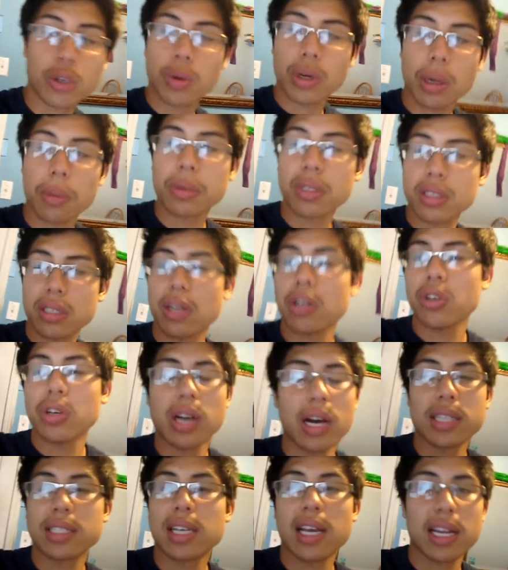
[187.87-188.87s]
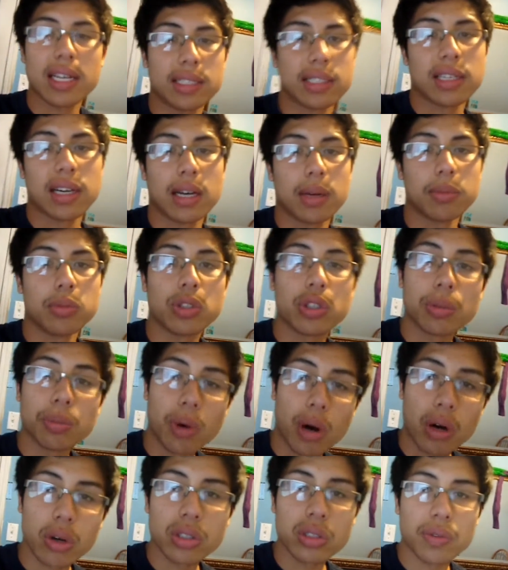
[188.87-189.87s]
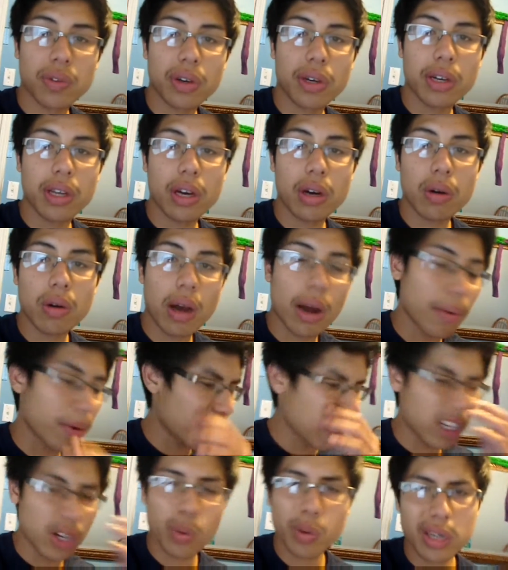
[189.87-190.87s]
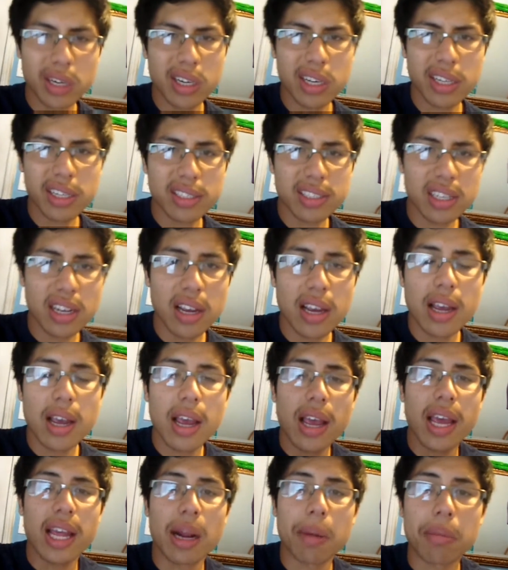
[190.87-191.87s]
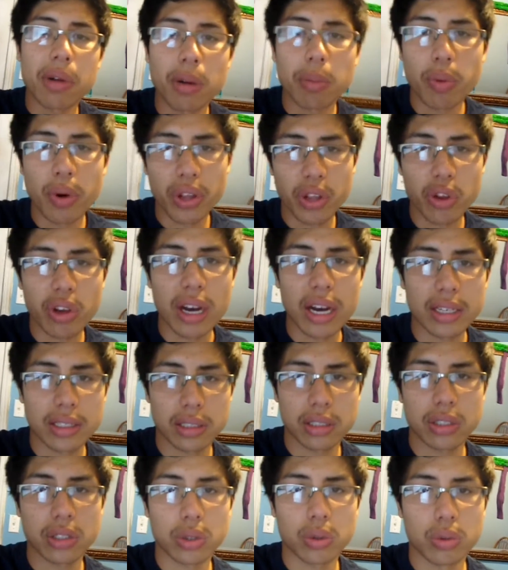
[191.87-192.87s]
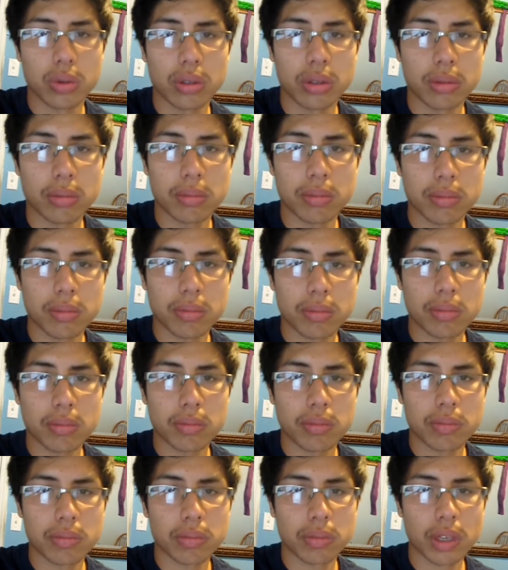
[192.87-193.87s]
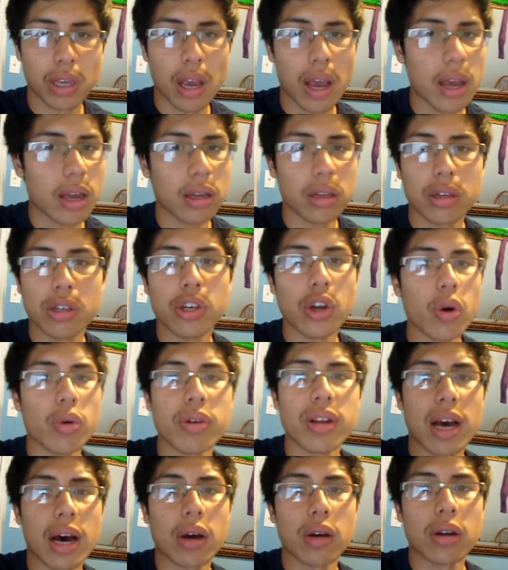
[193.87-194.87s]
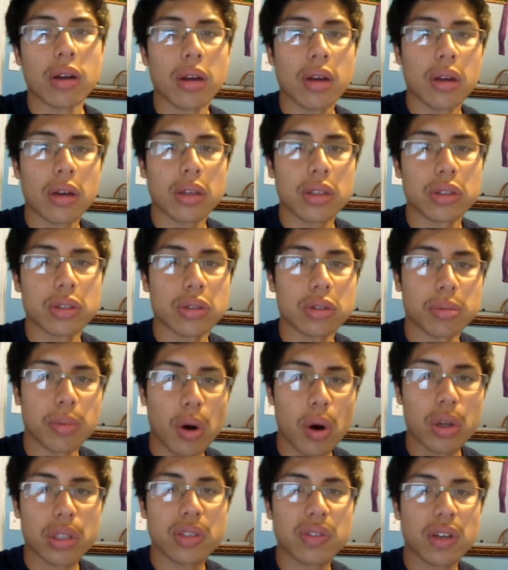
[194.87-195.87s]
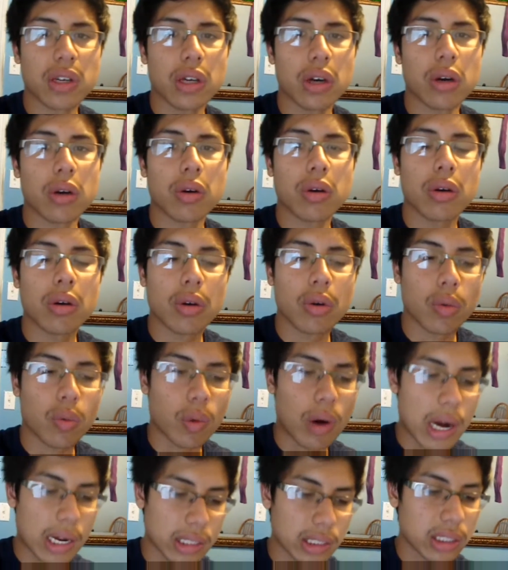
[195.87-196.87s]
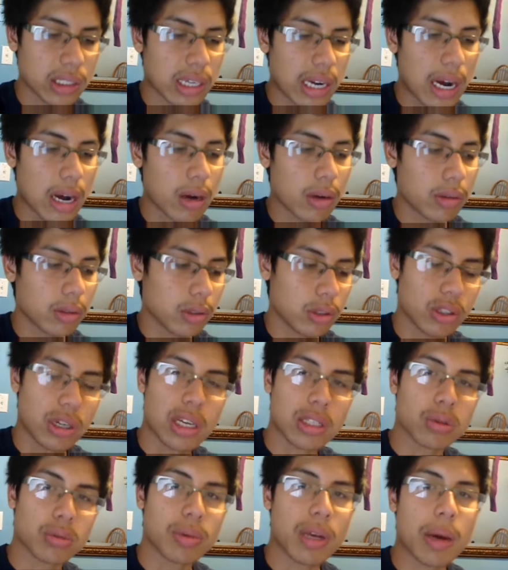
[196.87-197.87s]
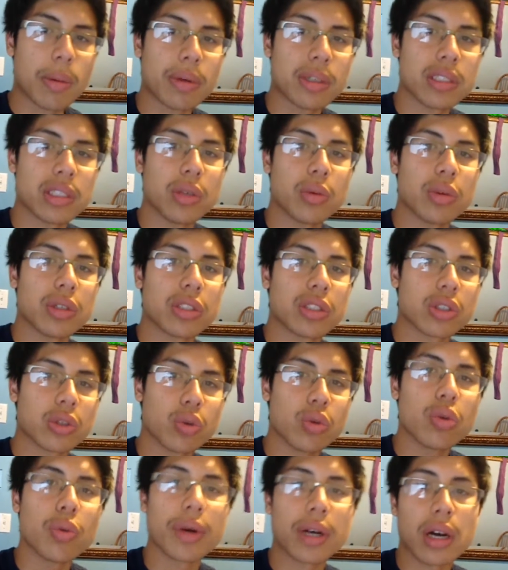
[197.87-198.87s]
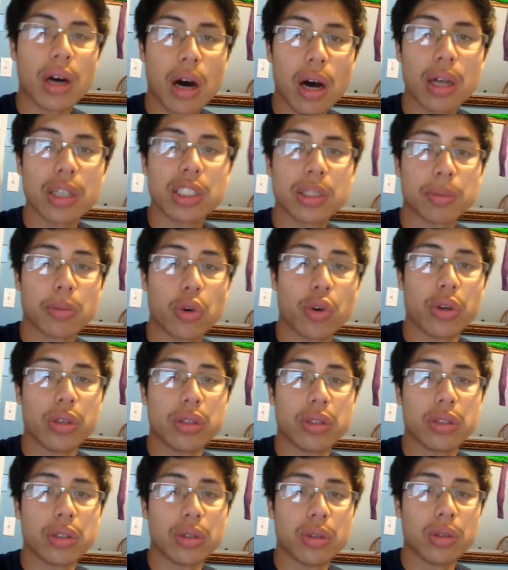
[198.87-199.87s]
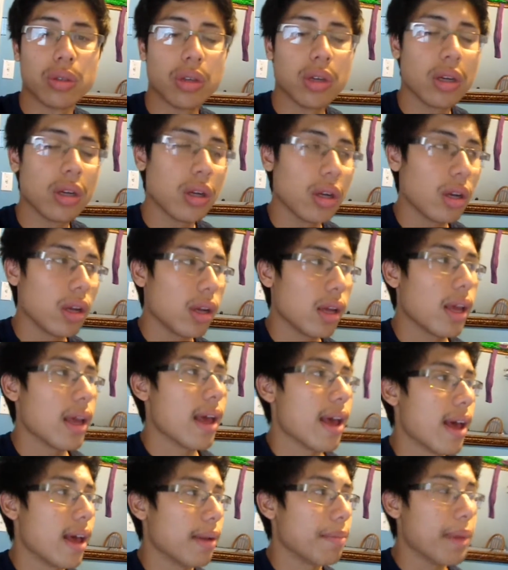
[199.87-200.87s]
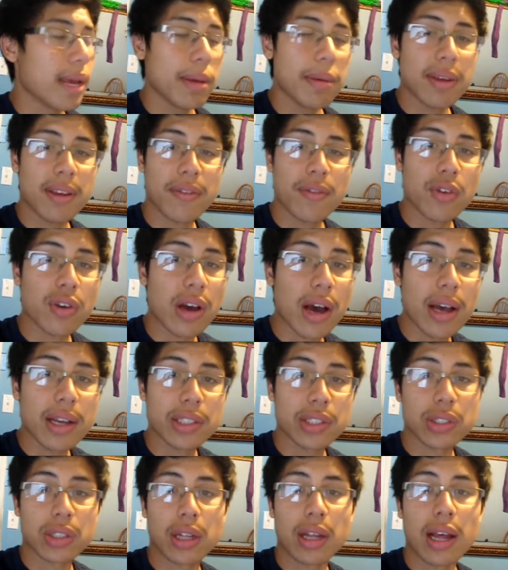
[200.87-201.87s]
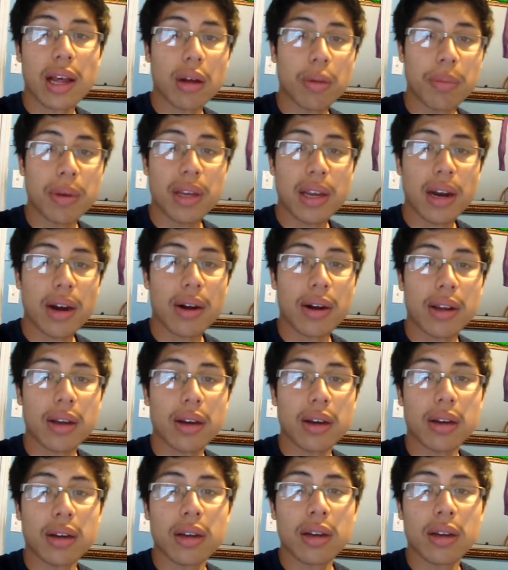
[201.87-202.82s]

I'm gonna tell you guys ahead of time. Tomorrow's video, I already know what it is, and I'm gonna bring you guys to school. Okay, no doubt. So tomorrow's video, watch it out, and you guys will be able to see what school, what college I'm going to, and maybe if you guys in the LB area,